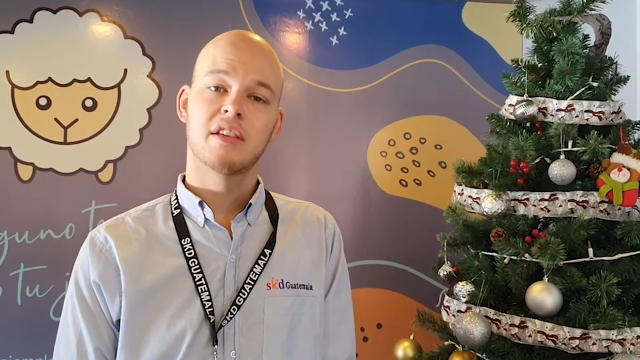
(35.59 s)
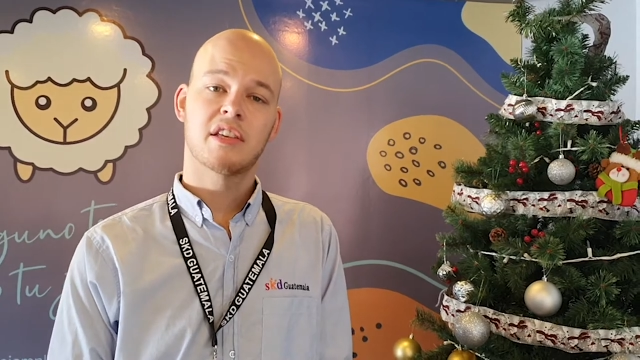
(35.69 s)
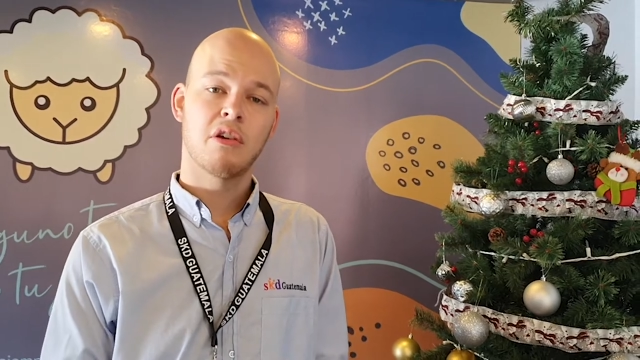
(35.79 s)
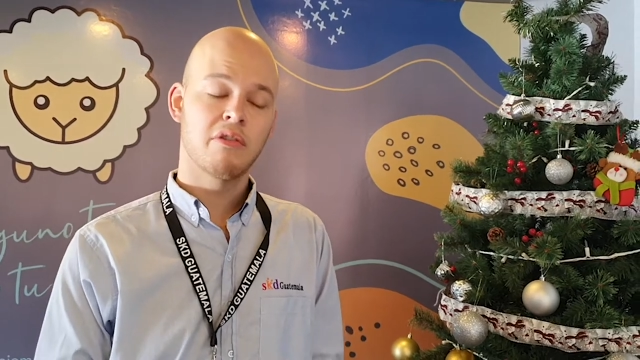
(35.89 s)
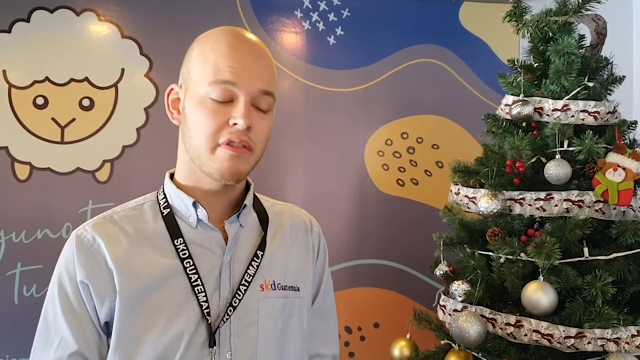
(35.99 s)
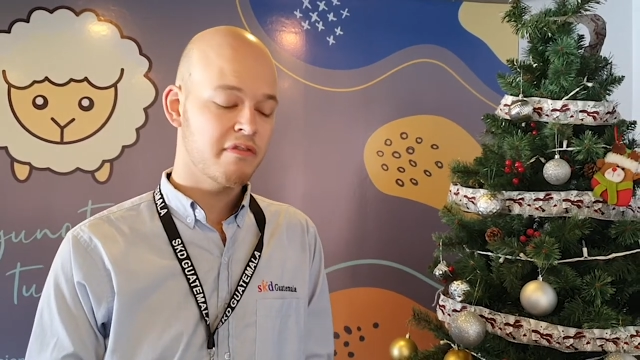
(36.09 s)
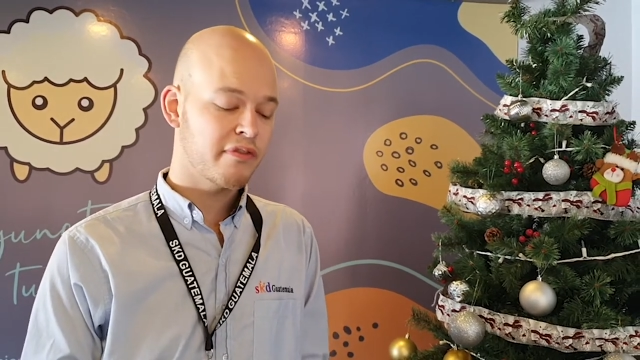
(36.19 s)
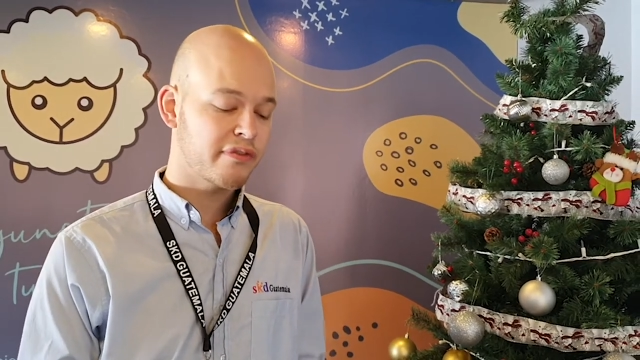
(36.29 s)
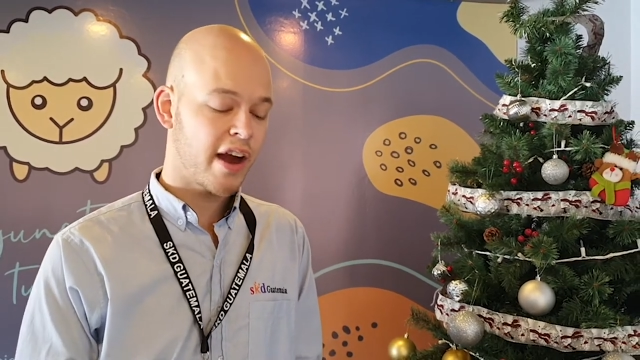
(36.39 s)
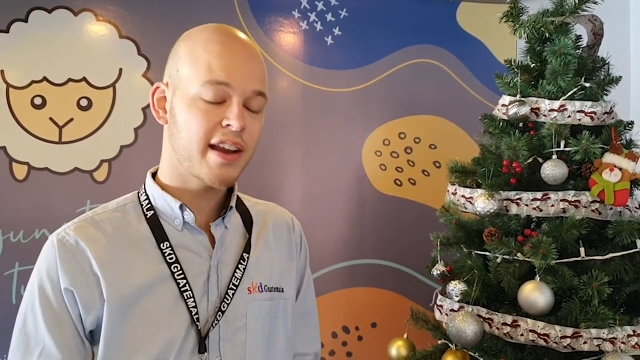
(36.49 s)
So
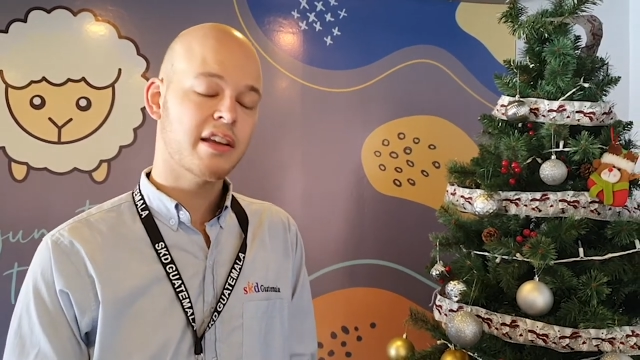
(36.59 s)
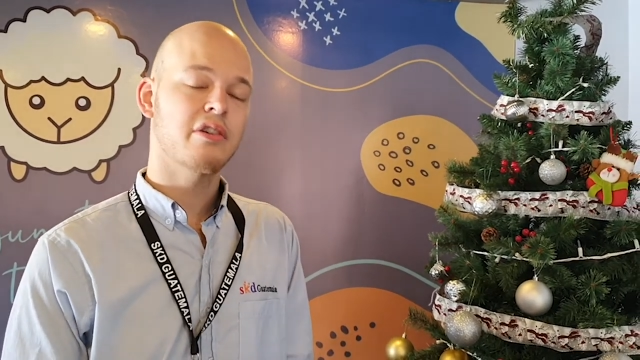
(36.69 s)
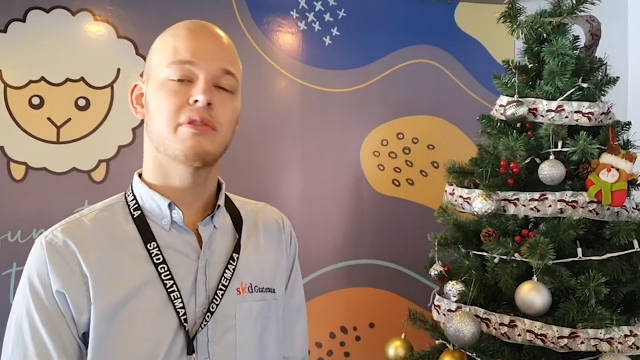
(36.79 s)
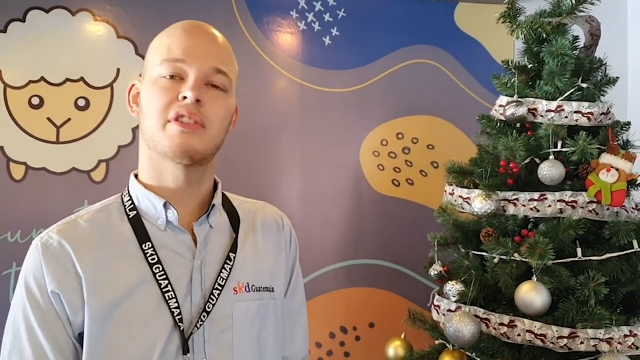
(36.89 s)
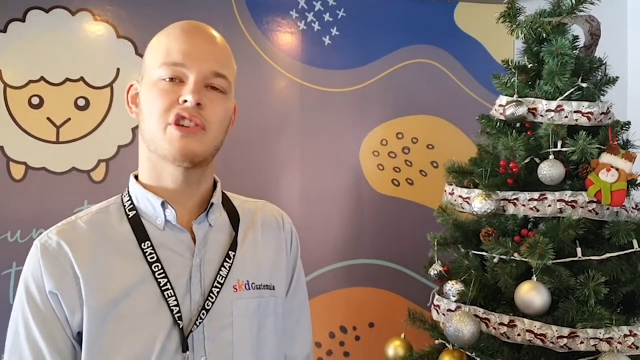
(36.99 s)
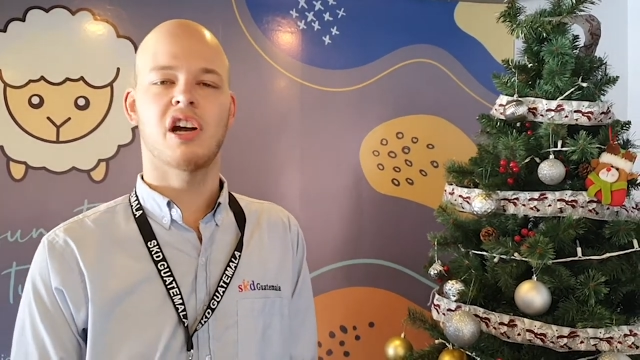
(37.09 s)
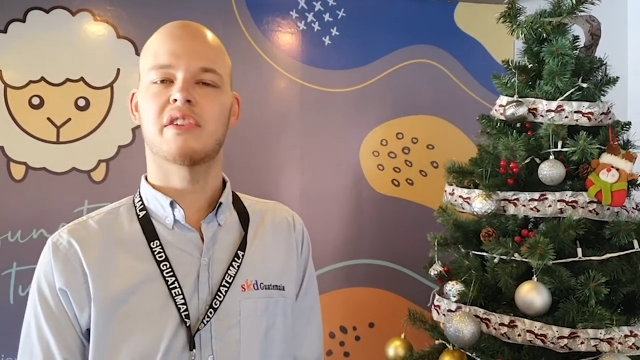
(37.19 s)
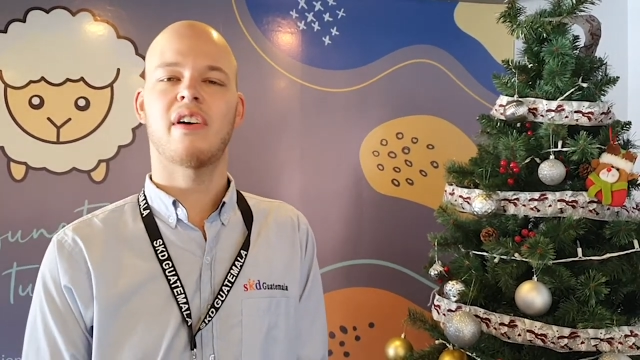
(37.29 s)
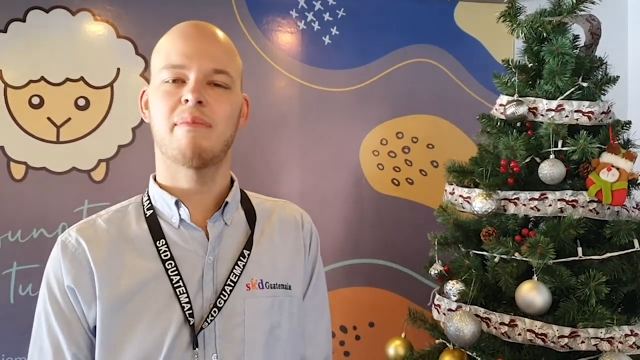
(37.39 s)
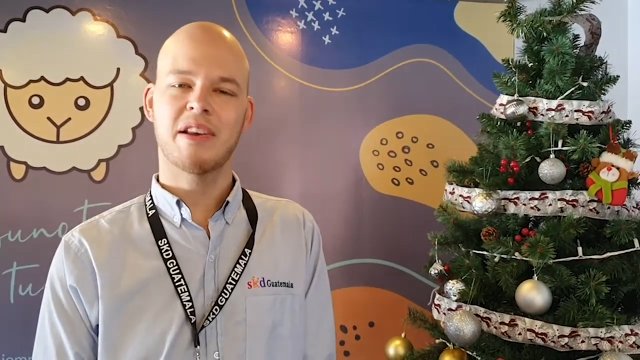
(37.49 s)
Frank, who's in charge of
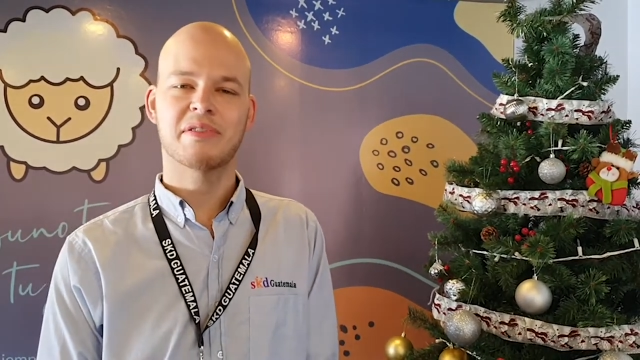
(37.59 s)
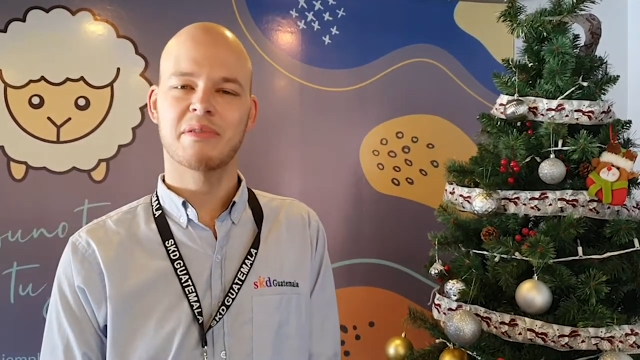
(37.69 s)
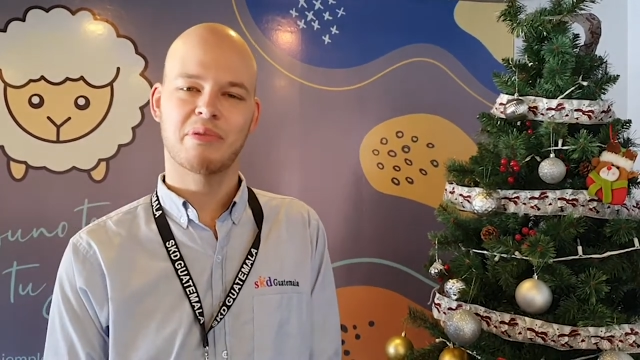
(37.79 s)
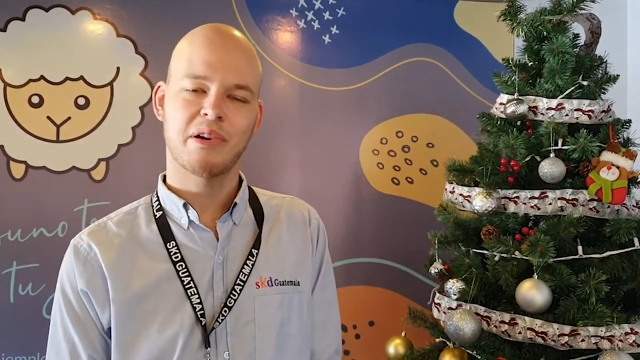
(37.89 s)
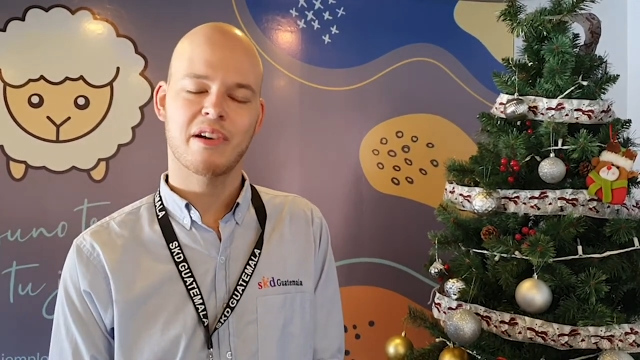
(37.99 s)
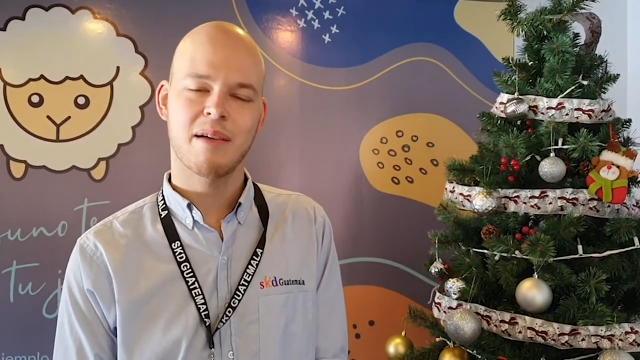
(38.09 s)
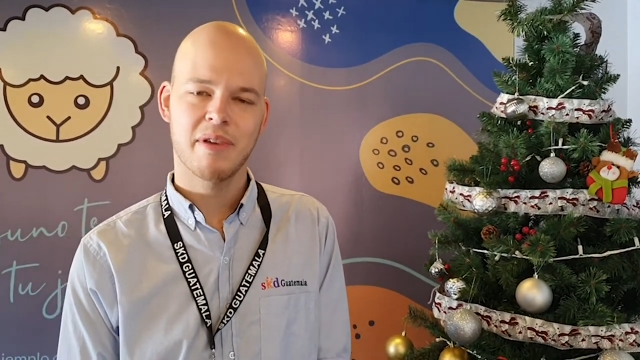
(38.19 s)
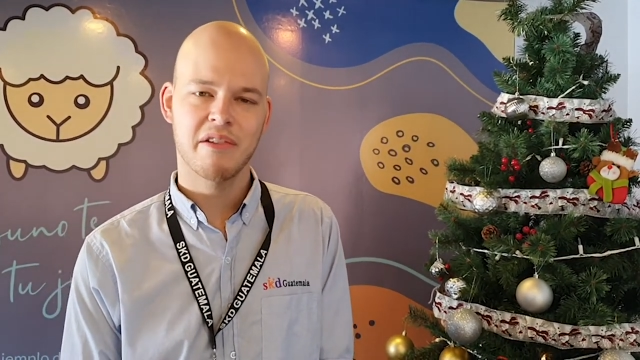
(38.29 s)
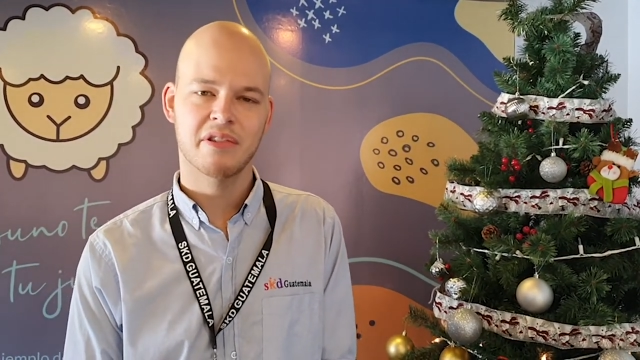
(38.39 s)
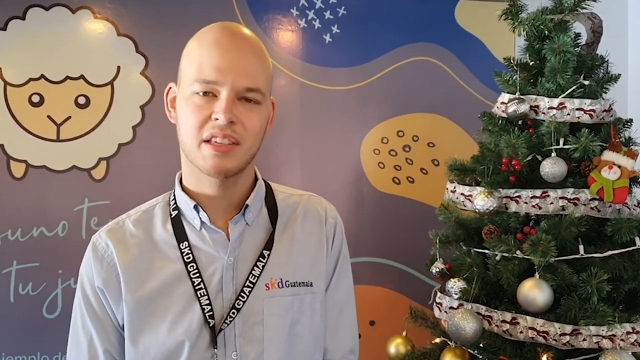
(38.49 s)
our mentoring program
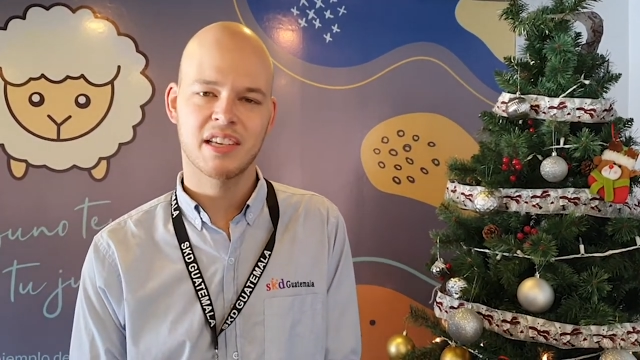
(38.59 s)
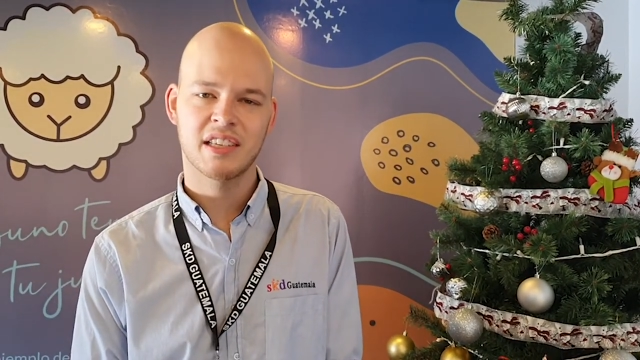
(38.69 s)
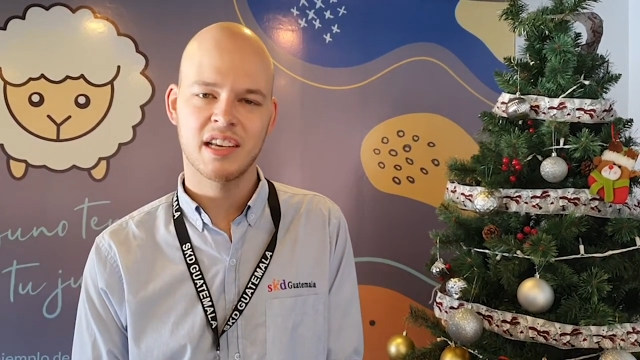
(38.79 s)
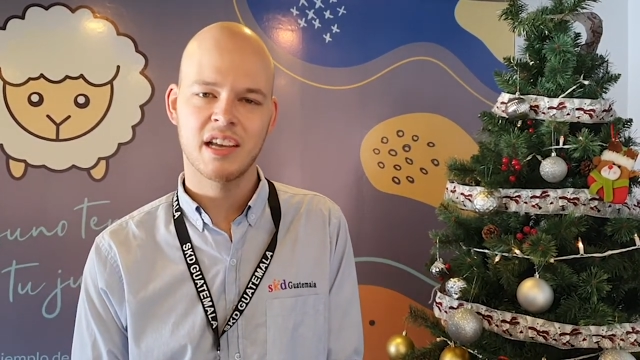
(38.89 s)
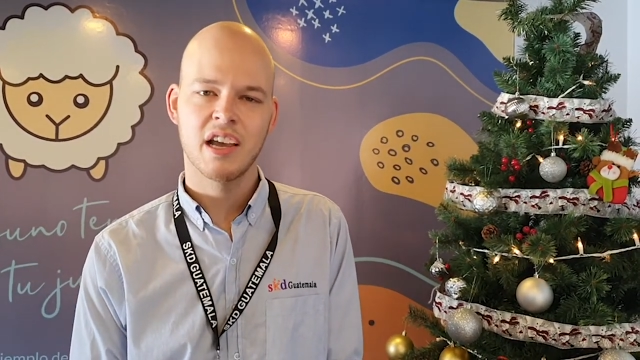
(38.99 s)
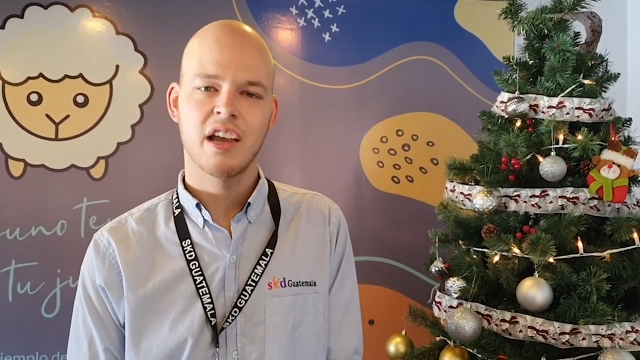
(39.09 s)
here in the city,